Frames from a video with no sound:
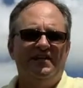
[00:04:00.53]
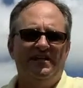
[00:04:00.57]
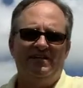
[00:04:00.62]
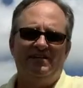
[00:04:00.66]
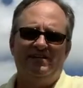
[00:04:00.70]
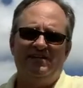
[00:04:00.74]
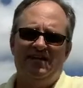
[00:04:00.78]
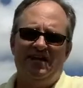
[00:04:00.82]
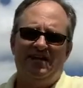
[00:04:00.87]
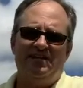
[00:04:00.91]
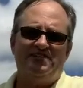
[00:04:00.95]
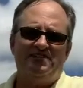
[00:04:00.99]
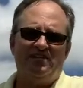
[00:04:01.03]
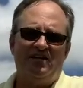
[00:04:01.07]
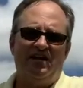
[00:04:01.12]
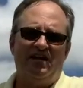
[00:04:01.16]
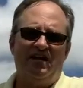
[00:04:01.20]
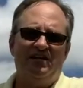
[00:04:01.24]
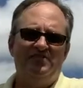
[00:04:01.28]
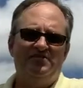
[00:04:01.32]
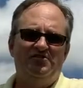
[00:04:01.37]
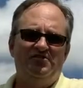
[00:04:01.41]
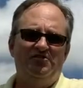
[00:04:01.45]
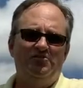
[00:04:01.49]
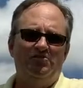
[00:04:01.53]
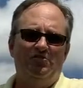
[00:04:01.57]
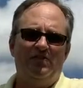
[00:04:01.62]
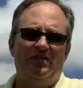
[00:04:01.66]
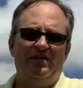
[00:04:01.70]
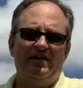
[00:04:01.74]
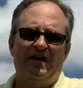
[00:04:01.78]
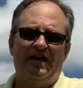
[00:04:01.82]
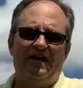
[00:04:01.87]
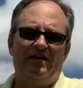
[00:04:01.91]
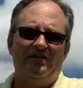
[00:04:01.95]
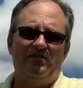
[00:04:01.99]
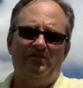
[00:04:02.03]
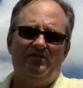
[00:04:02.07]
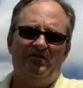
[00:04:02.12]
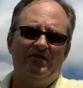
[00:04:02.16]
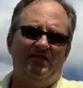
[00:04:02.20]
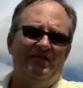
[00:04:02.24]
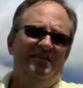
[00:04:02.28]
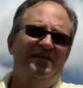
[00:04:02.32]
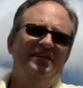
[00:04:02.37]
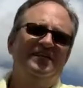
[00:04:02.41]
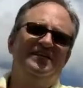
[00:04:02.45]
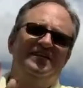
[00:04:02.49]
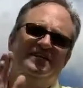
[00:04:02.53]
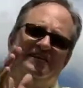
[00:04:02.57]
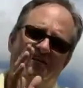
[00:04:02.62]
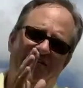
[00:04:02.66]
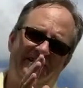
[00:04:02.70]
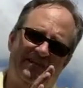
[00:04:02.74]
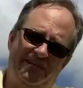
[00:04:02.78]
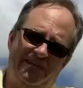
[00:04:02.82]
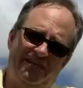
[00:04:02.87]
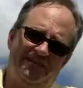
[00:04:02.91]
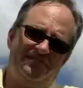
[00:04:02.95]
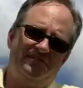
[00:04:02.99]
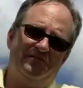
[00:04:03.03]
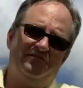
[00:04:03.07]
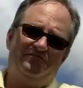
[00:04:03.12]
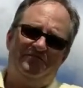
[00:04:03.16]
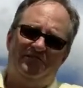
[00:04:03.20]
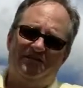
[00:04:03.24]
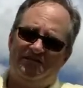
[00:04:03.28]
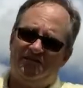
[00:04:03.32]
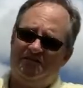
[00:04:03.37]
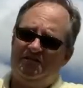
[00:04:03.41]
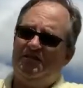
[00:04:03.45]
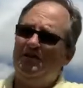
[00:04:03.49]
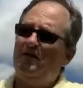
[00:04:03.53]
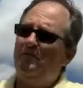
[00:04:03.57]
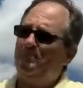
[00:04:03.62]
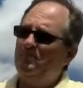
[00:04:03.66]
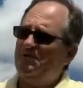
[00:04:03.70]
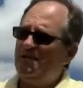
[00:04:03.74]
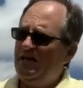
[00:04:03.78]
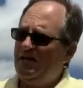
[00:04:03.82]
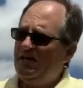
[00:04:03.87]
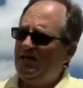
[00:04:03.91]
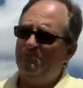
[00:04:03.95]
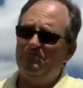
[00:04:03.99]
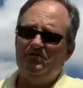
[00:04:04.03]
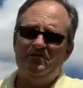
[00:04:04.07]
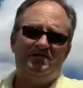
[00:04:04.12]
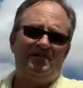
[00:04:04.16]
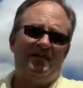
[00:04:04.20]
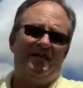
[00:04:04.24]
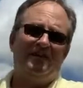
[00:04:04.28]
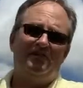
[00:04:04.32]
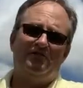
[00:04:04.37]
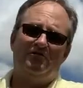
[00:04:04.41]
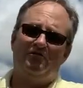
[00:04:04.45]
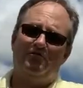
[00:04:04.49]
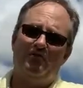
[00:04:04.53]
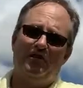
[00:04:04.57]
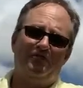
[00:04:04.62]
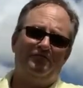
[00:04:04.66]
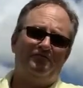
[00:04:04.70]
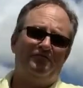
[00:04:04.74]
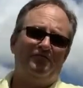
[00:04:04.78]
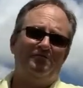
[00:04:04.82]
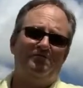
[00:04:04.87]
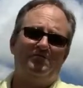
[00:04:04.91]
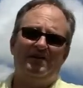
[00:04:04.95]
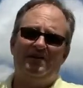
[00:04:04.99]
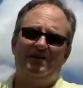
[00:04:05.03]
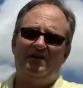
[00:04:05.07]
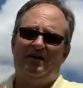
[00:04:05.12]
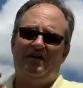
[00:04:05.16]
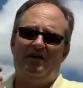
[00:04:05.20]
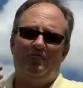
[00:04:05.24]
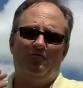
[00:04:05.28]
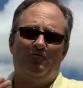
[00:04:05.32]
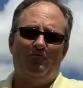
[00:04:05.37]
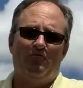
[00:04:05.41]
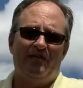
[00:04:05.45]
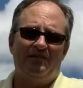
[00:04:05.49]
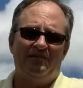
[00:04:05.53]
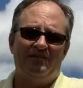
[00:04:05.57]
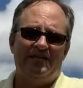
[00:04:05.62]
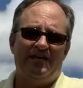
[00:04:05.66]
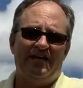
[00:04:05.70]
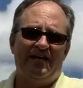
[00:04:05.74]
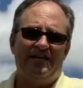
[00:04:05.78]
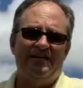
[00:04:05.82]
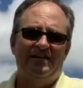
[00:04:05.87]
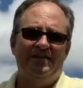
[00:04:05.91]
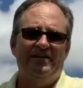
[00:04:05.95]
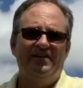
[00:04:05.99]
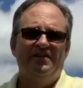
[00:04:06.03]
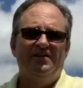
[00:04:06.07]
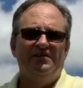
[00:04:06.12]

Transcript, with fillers: And yes, I do want out of it. Yes, if this cup can be taken away from me, I want that.